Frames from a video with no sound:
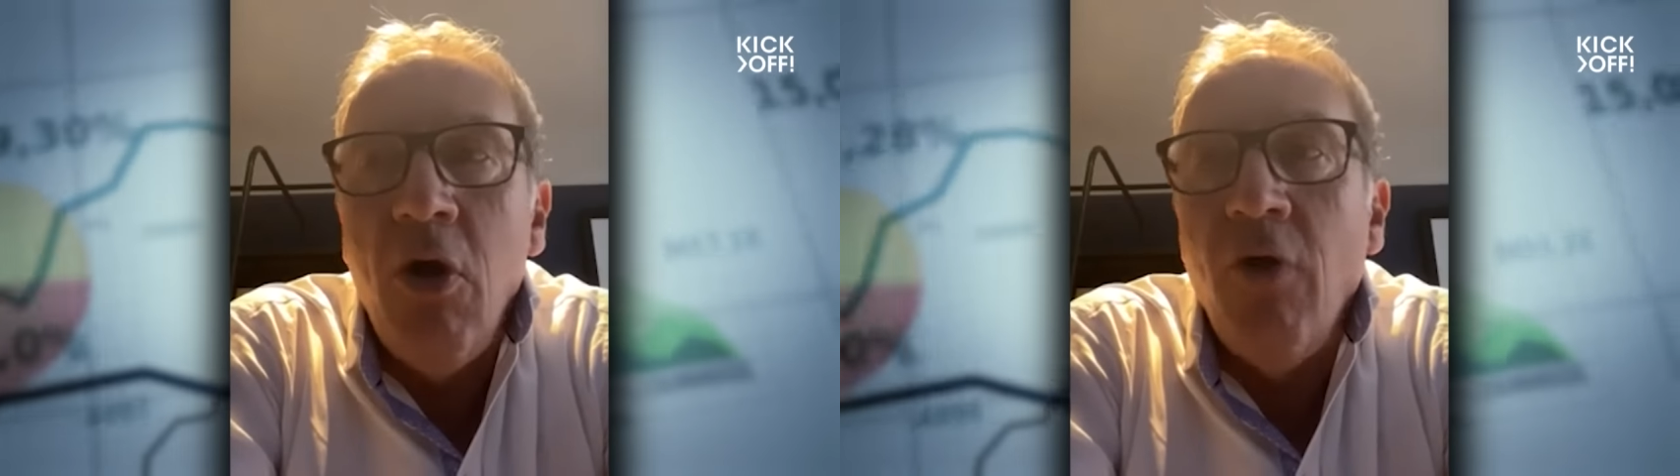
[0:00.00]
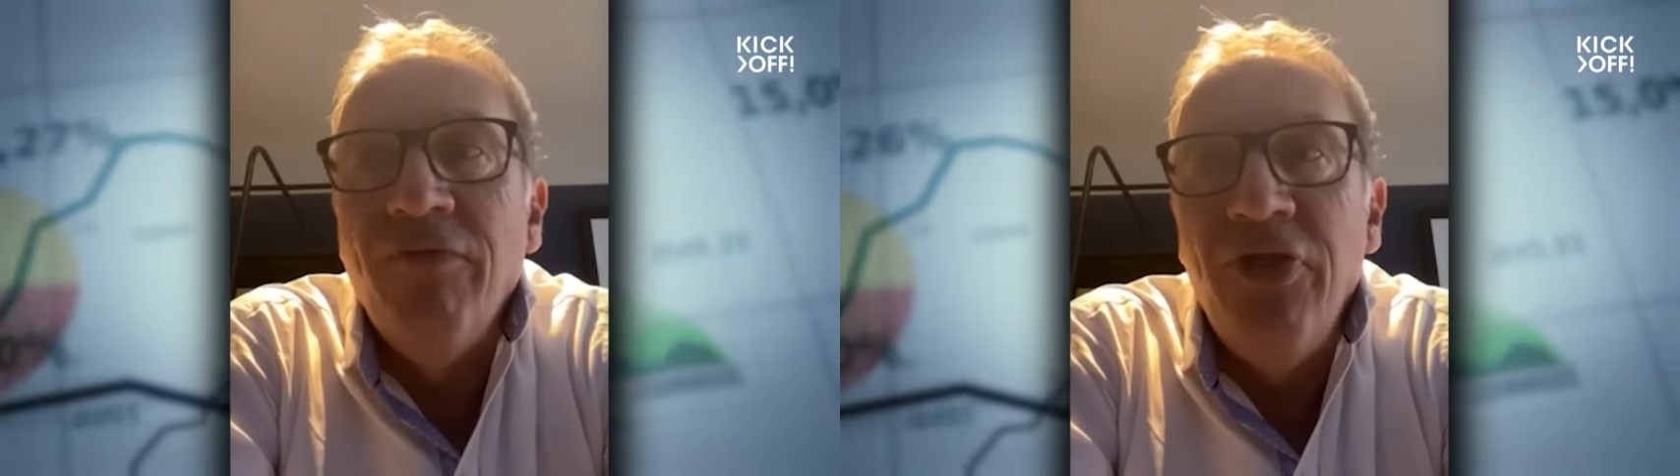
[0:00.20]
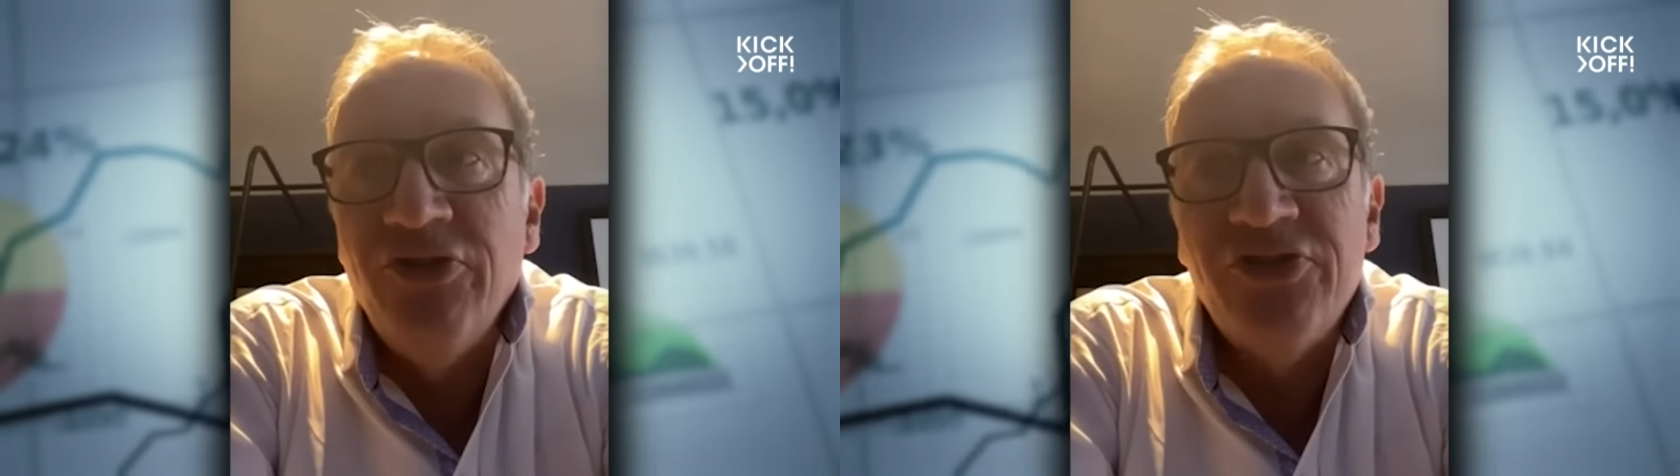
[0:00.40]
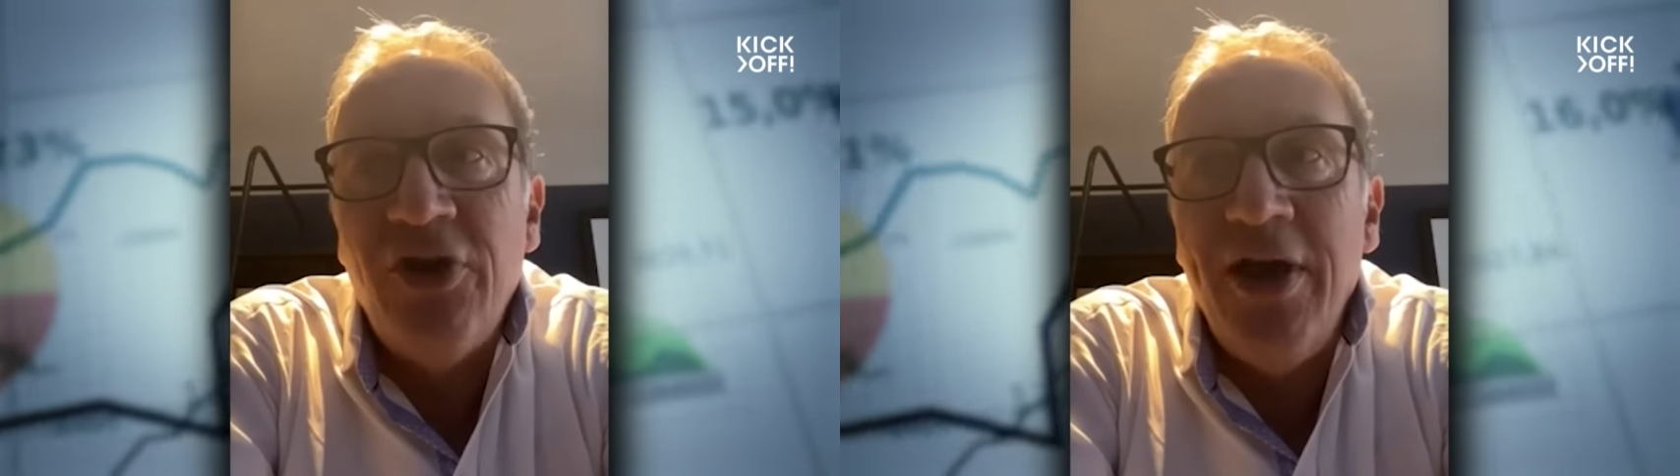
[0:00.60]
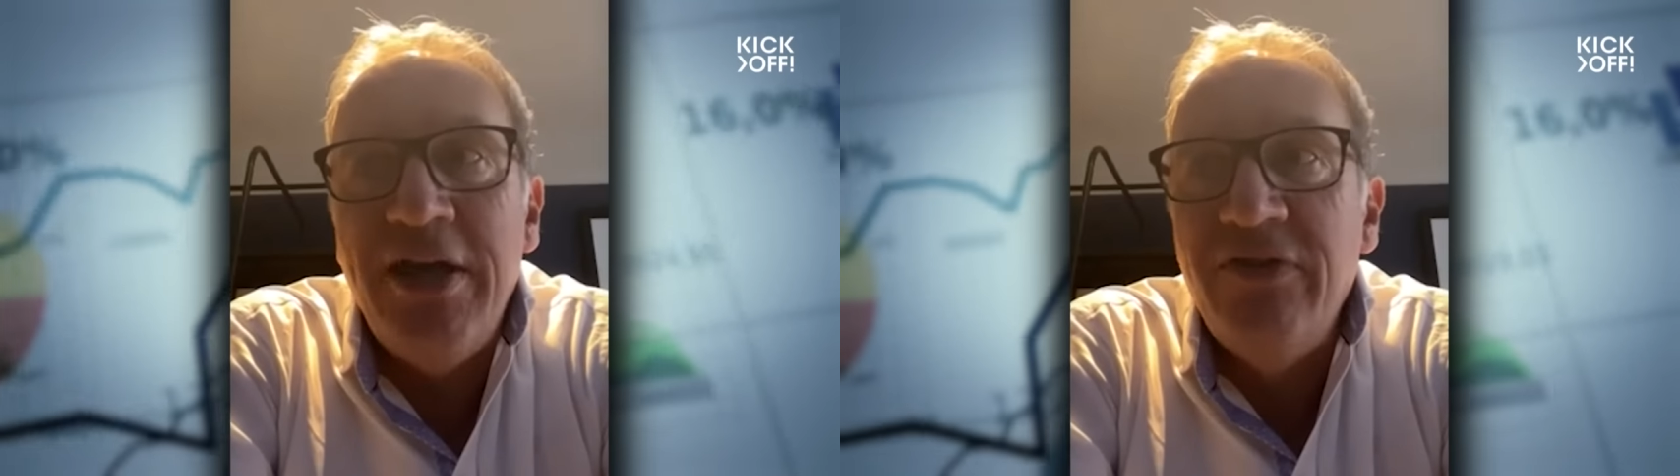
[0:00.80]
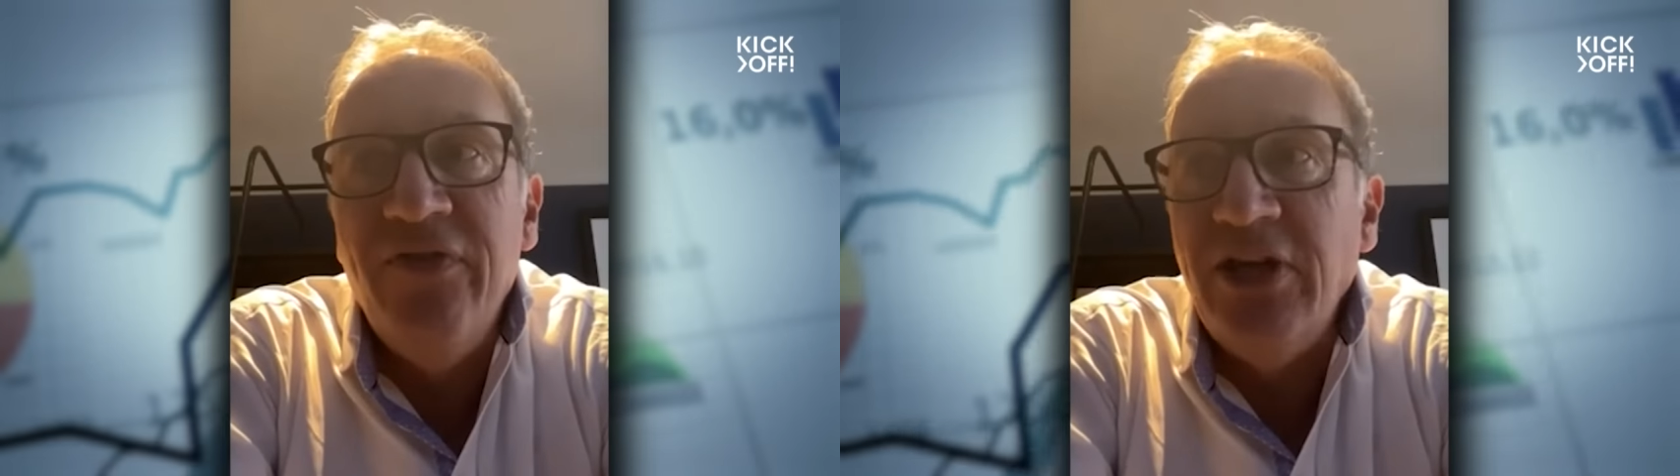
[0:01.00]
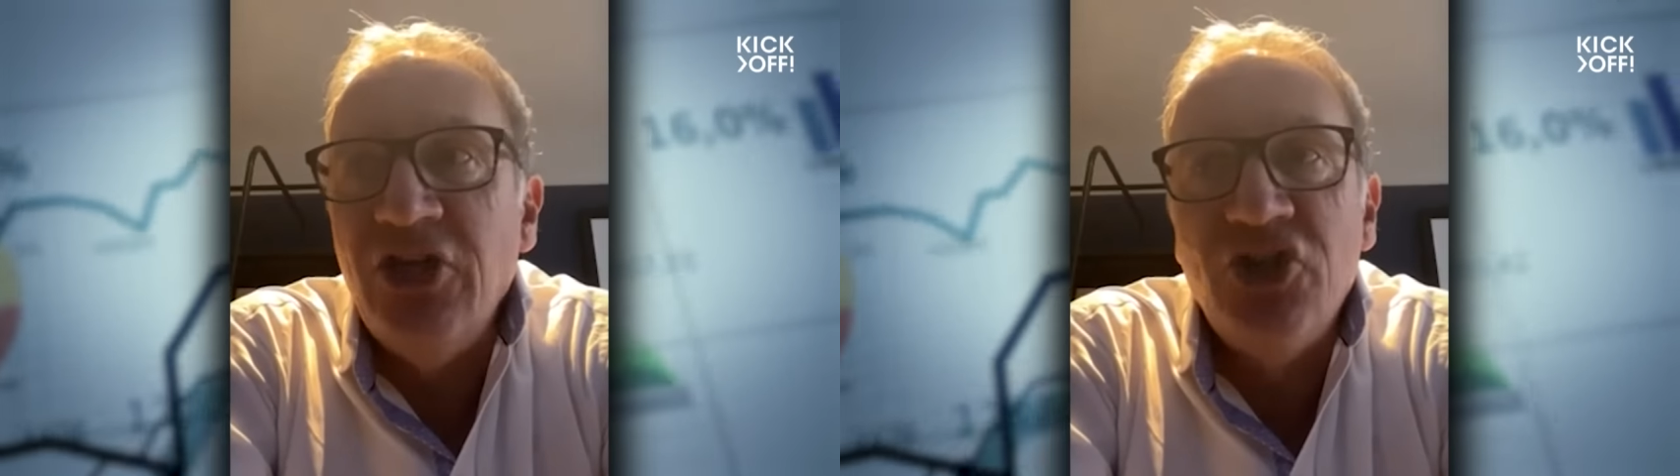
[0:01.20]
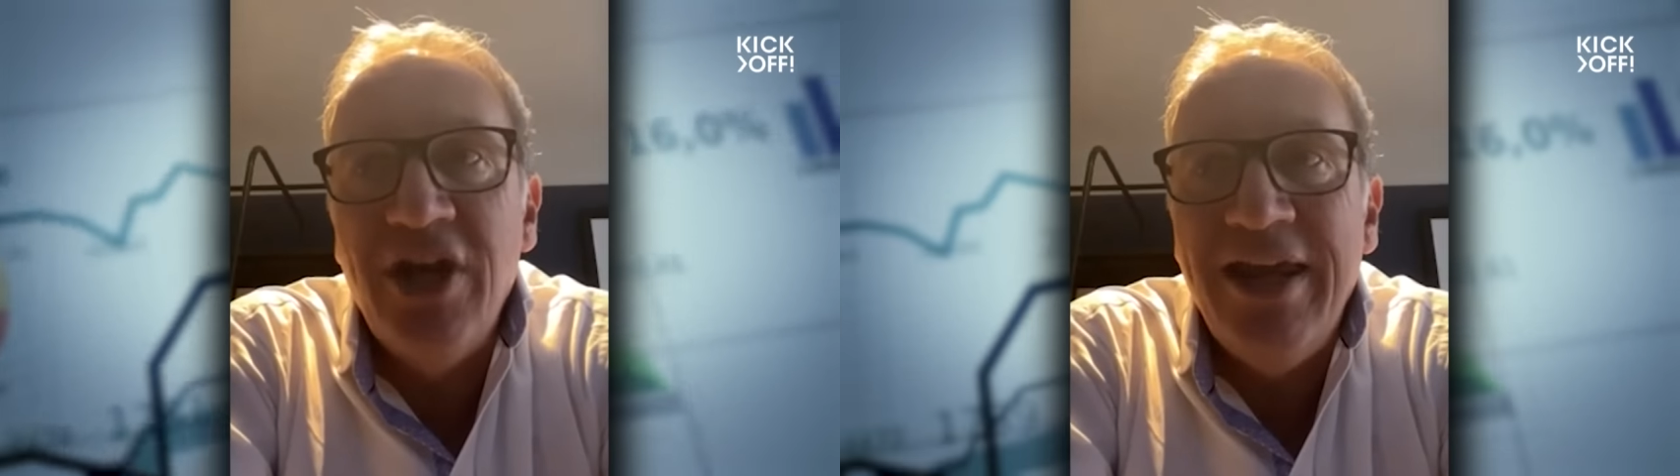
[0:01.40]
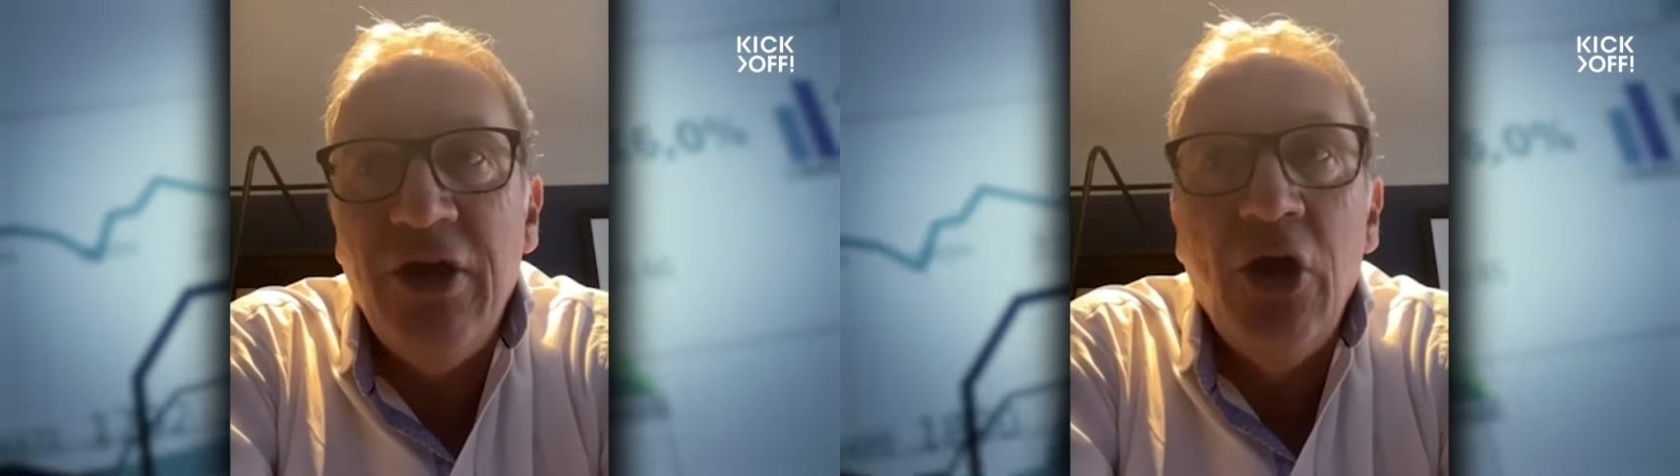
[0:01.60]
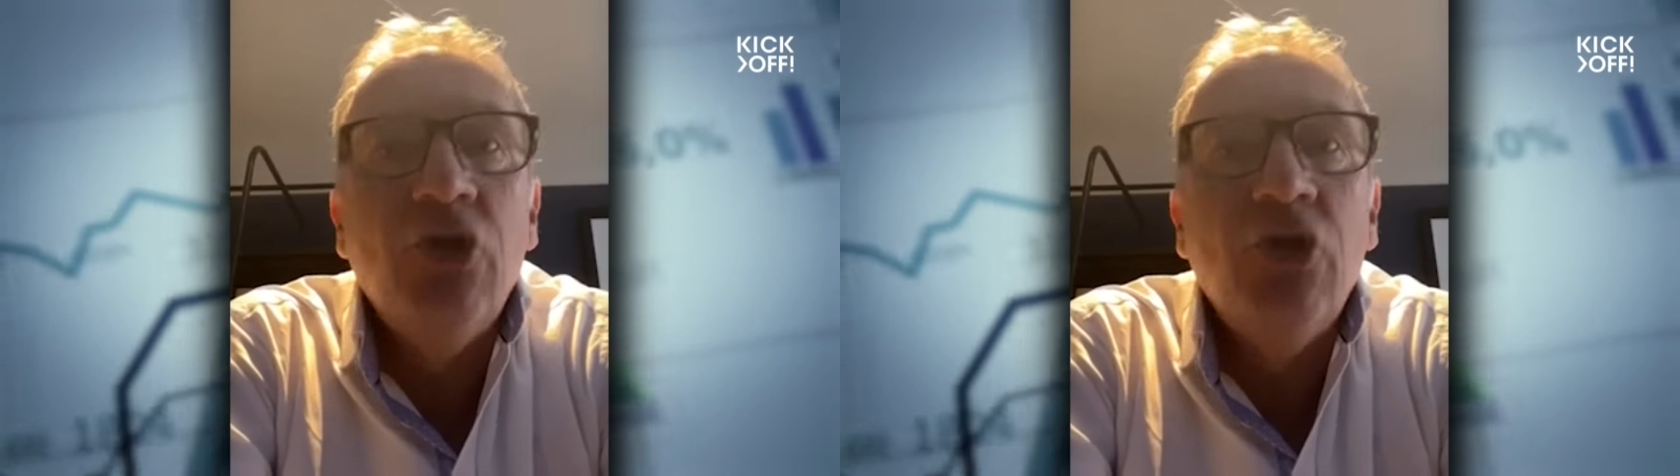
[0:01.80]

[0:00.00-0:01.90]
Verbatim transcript: of the side finishing